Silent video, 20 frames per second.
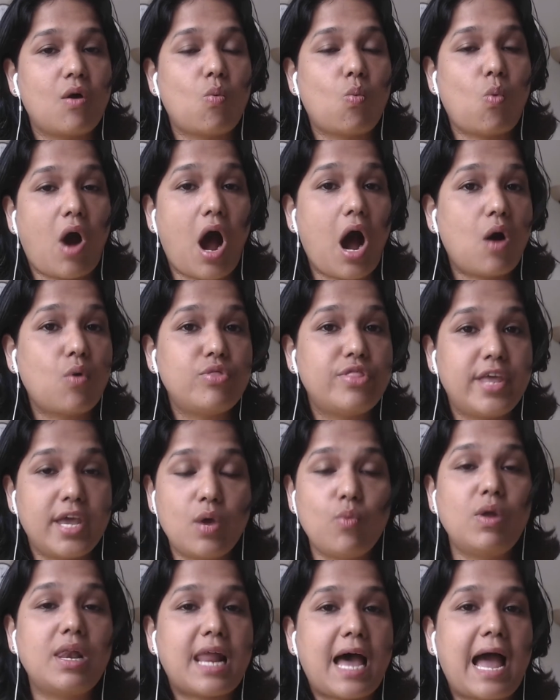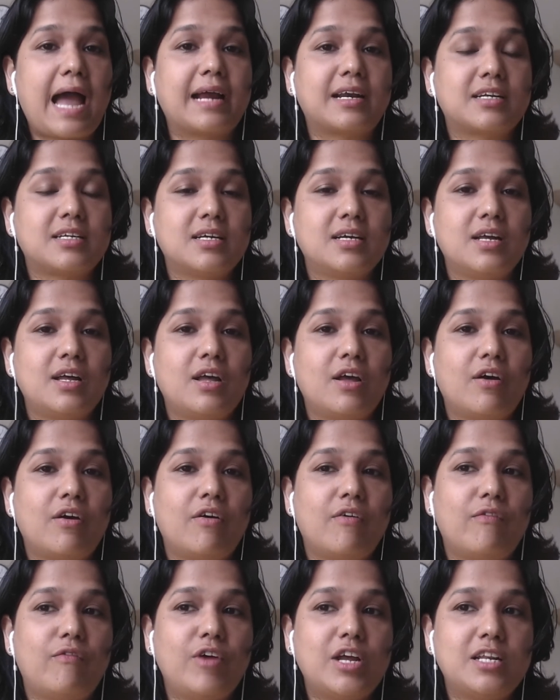how they will act
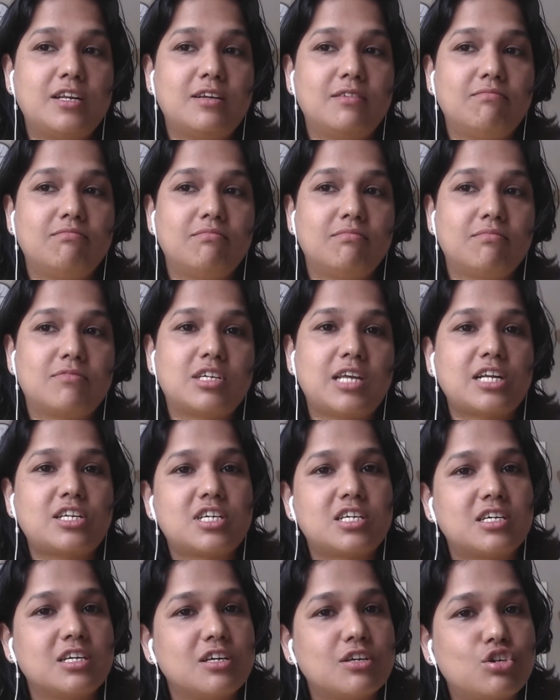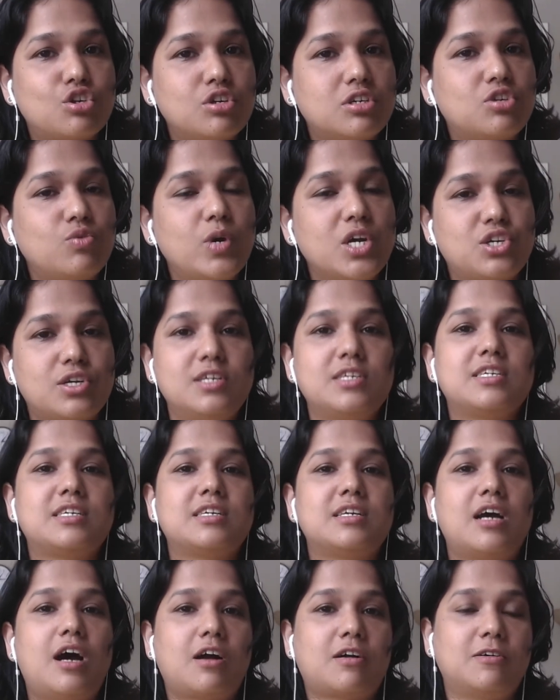when such situations
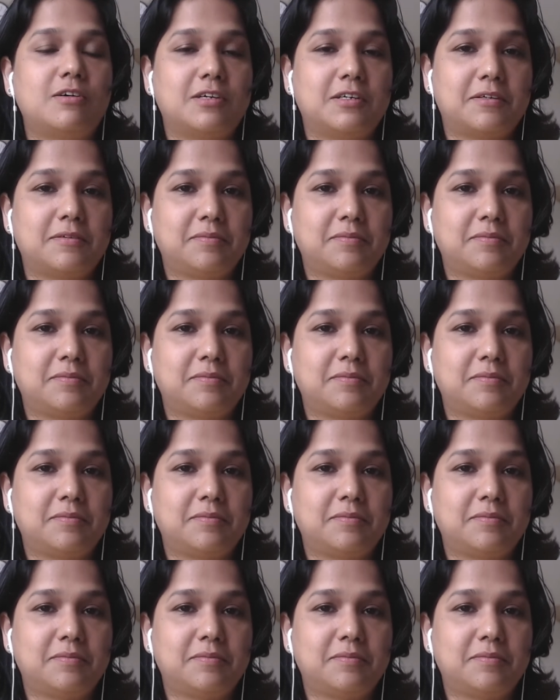occur.